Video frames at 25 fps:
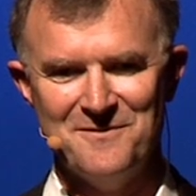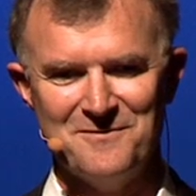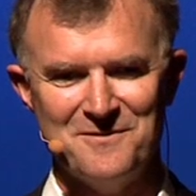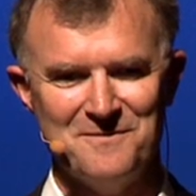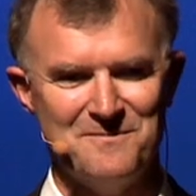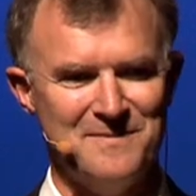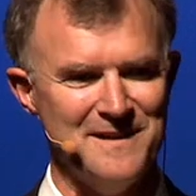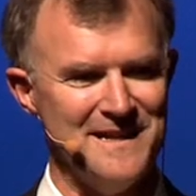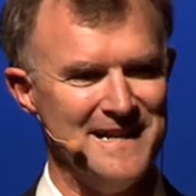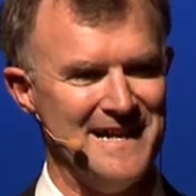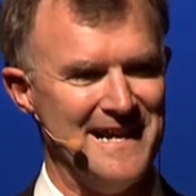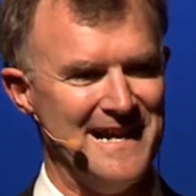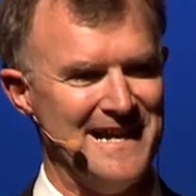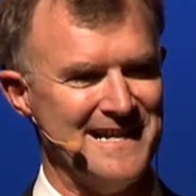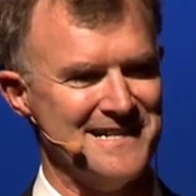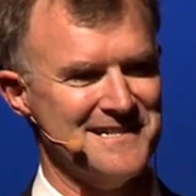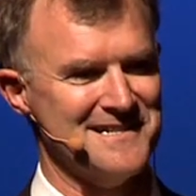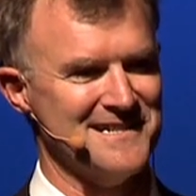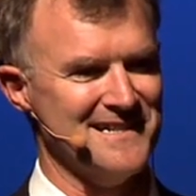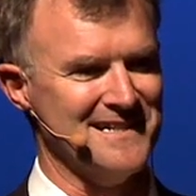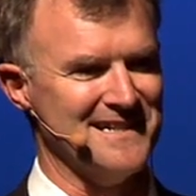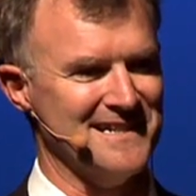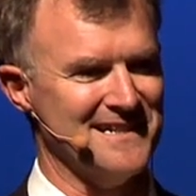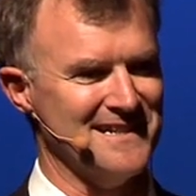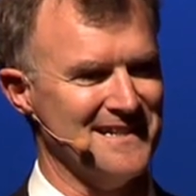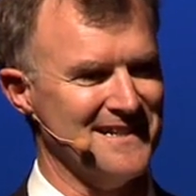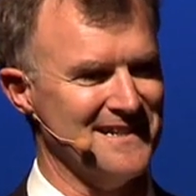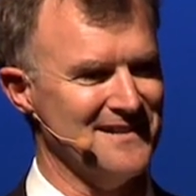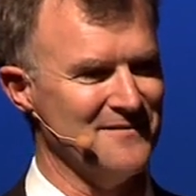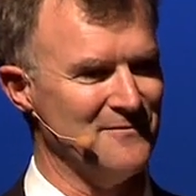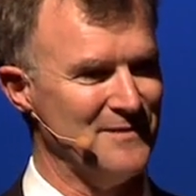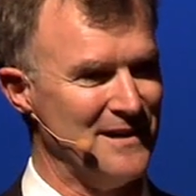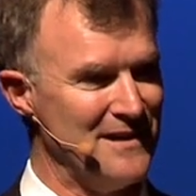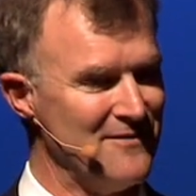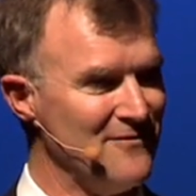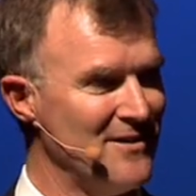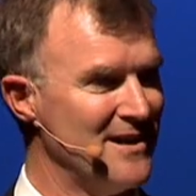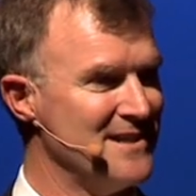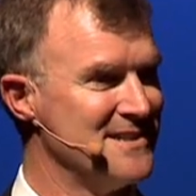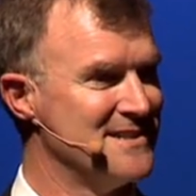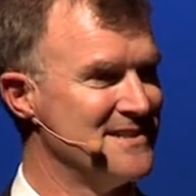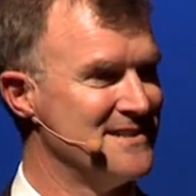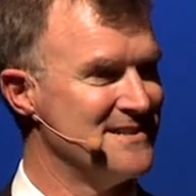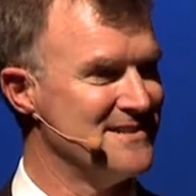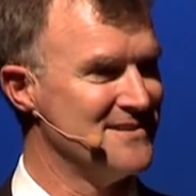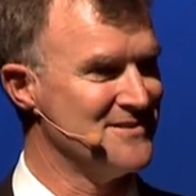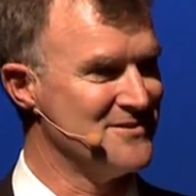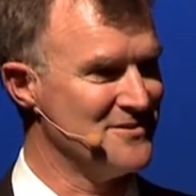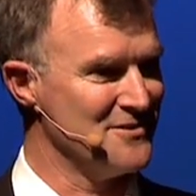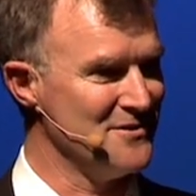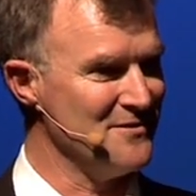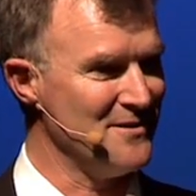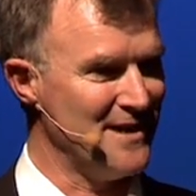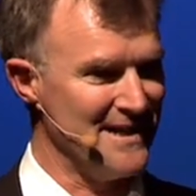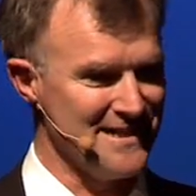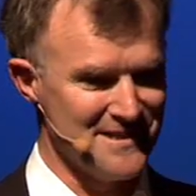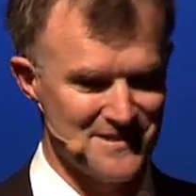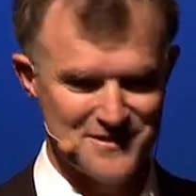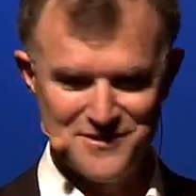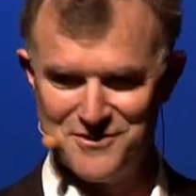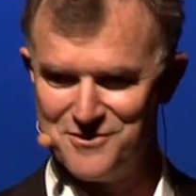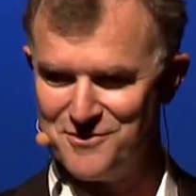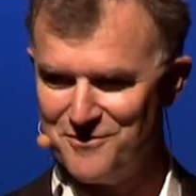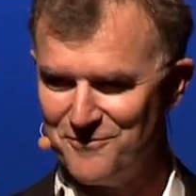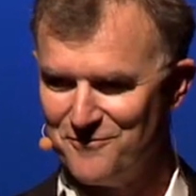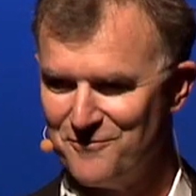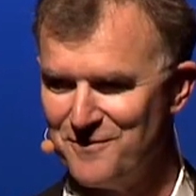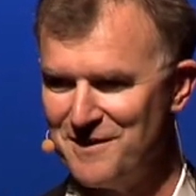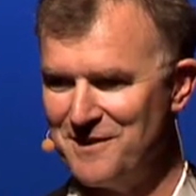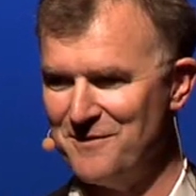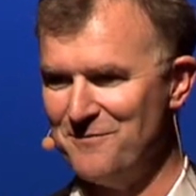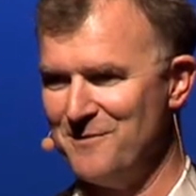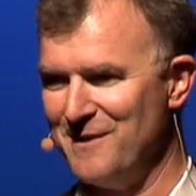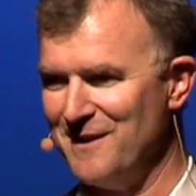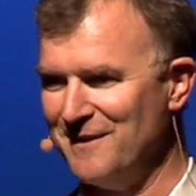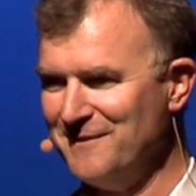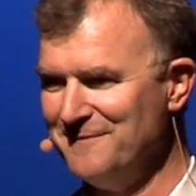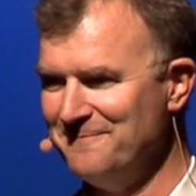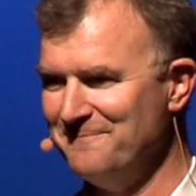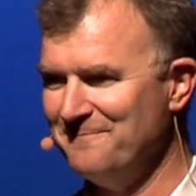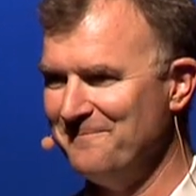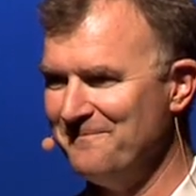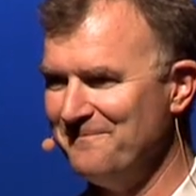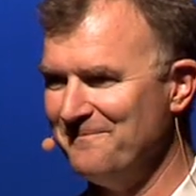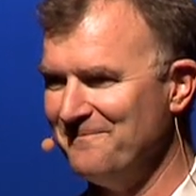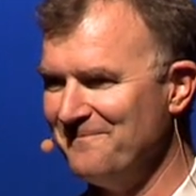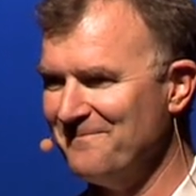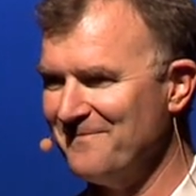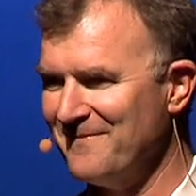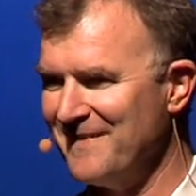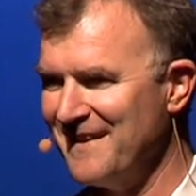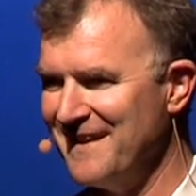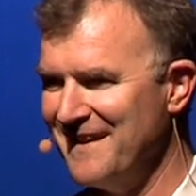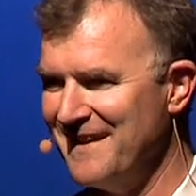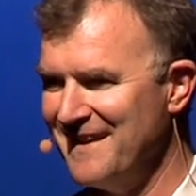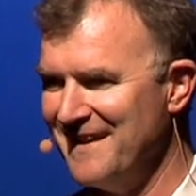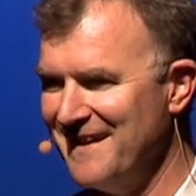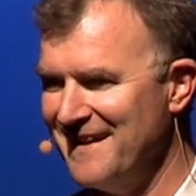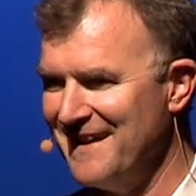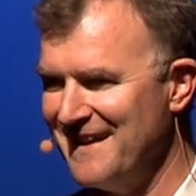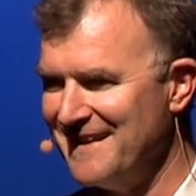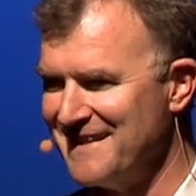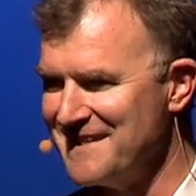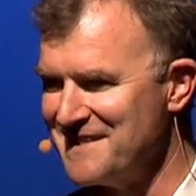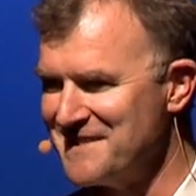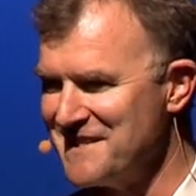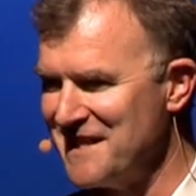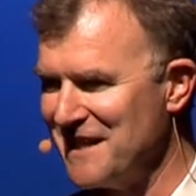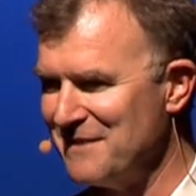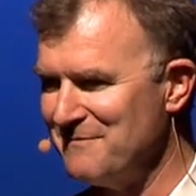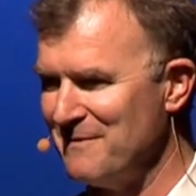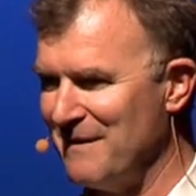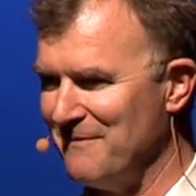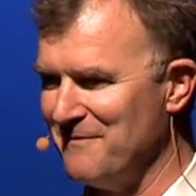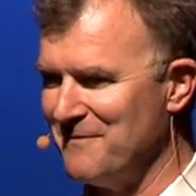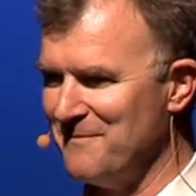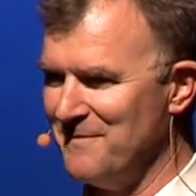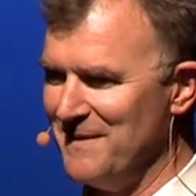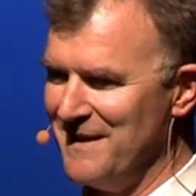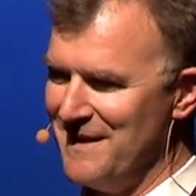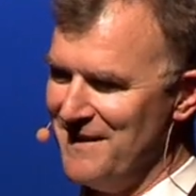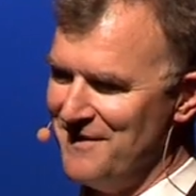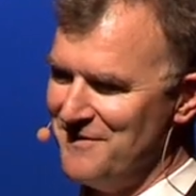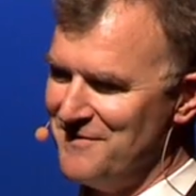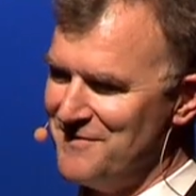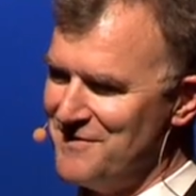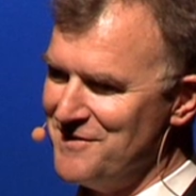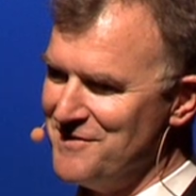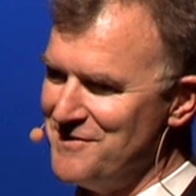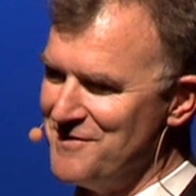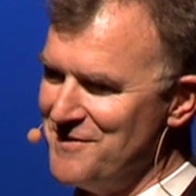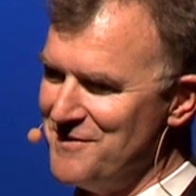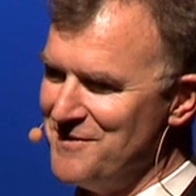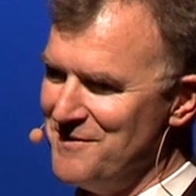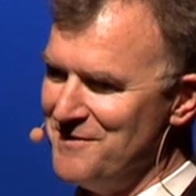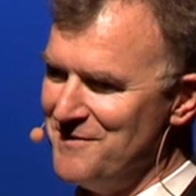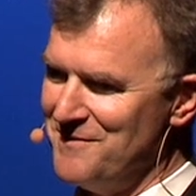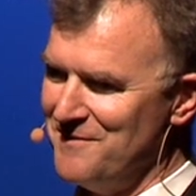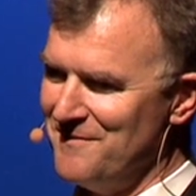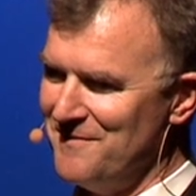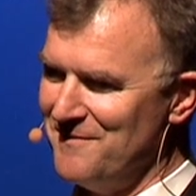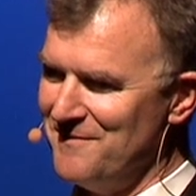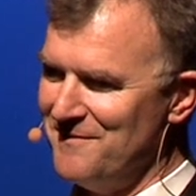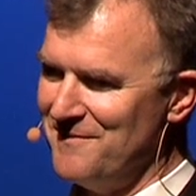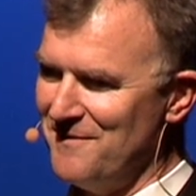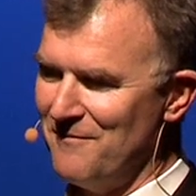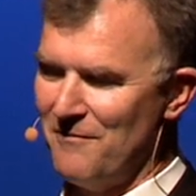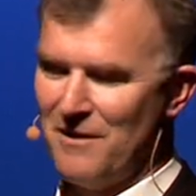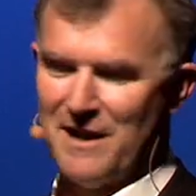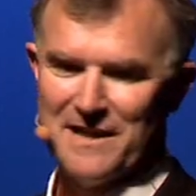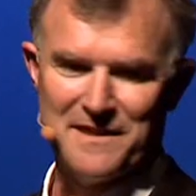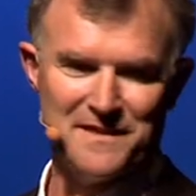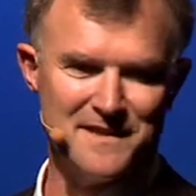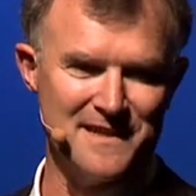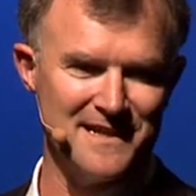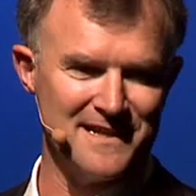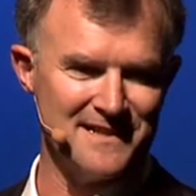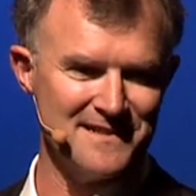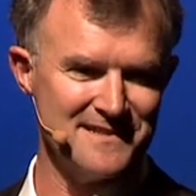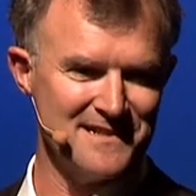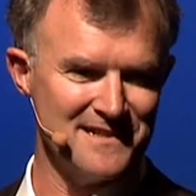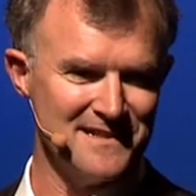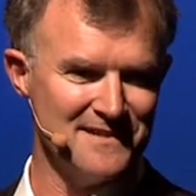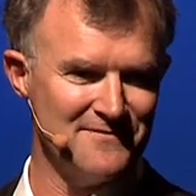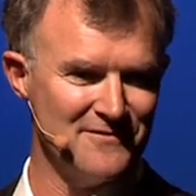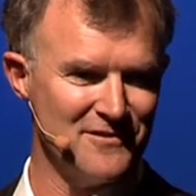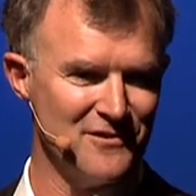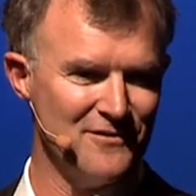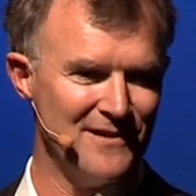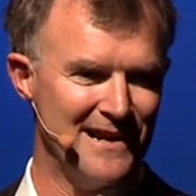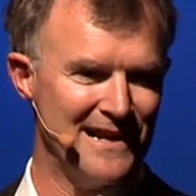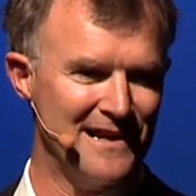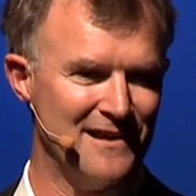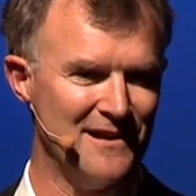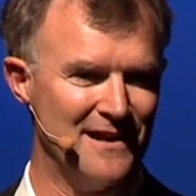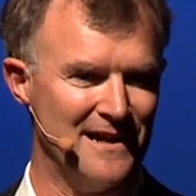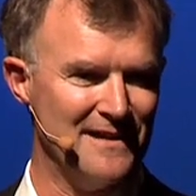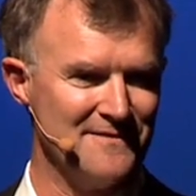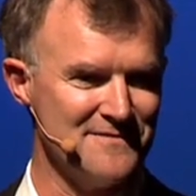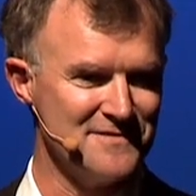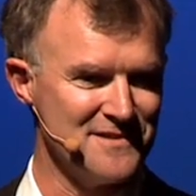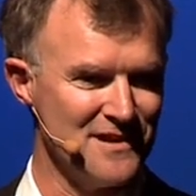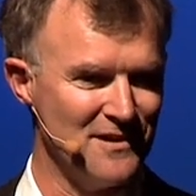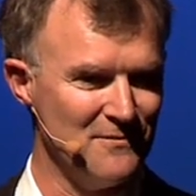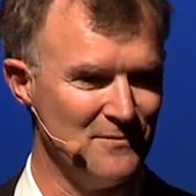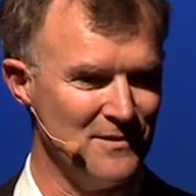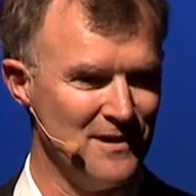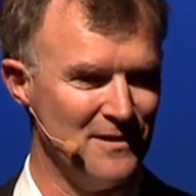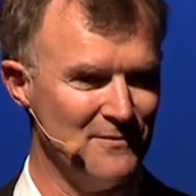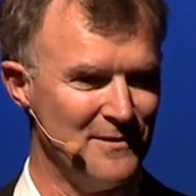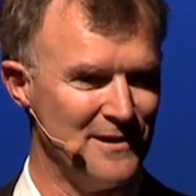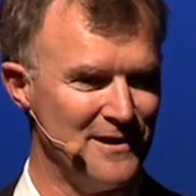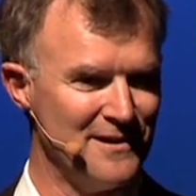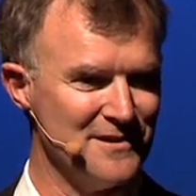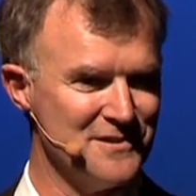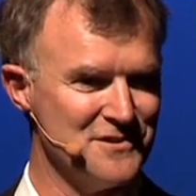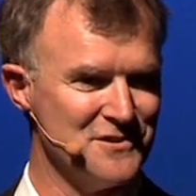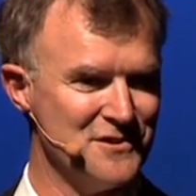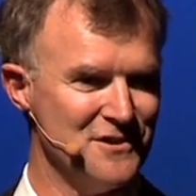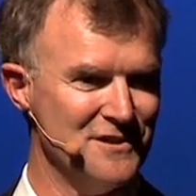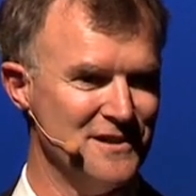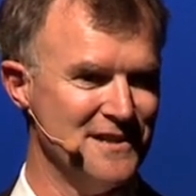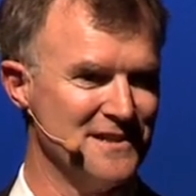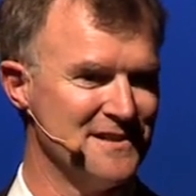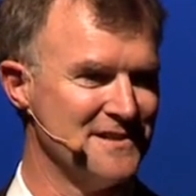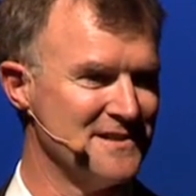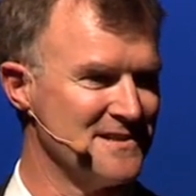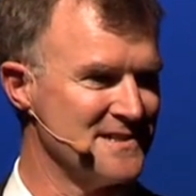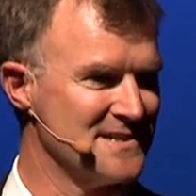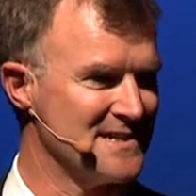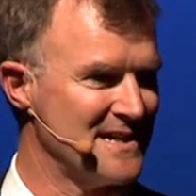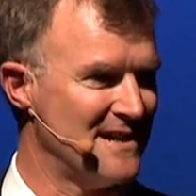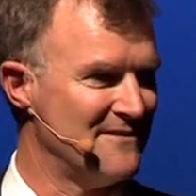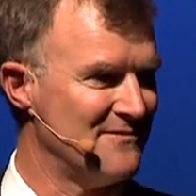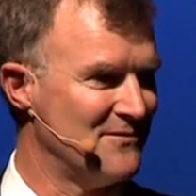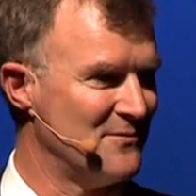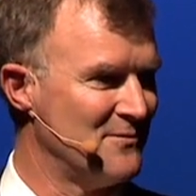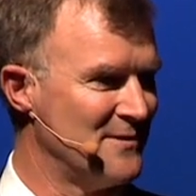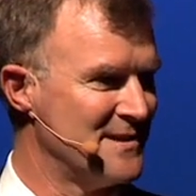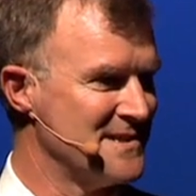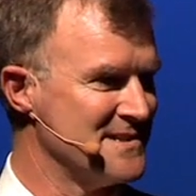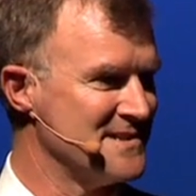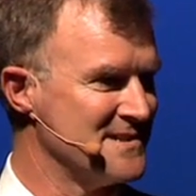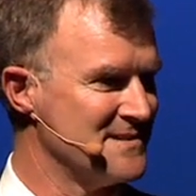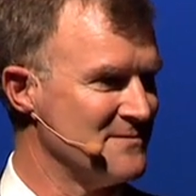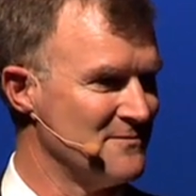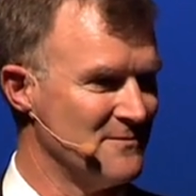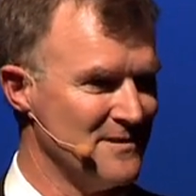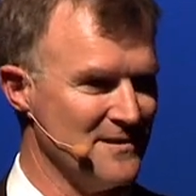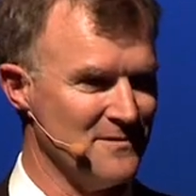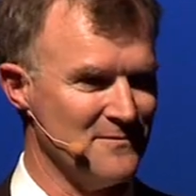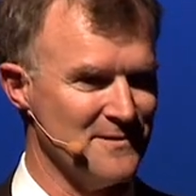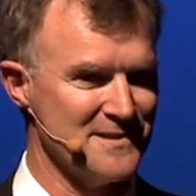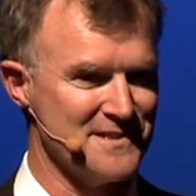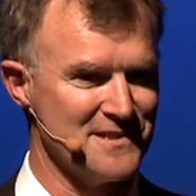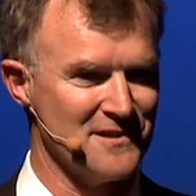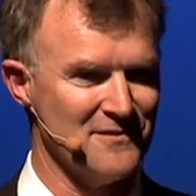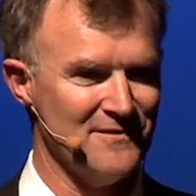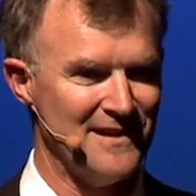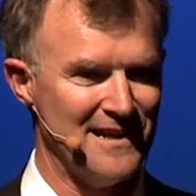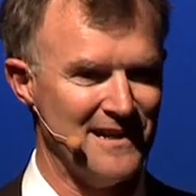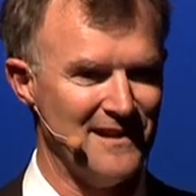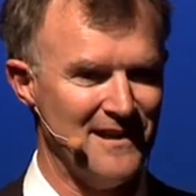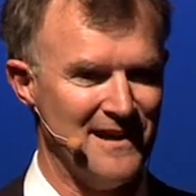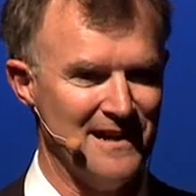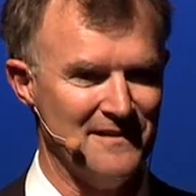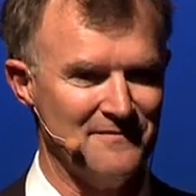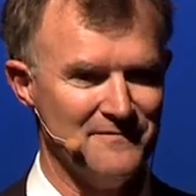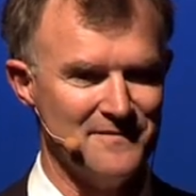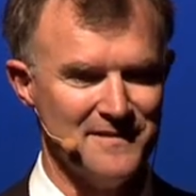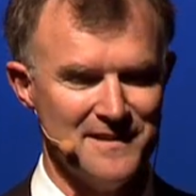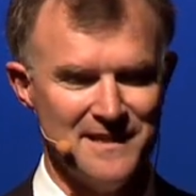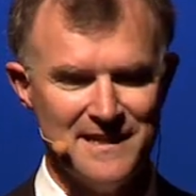would be to actually, whatever I do, I'd do it really well. And the second one would be to do the right thing, to live a great life. So I went on a journey to discover what is a great life.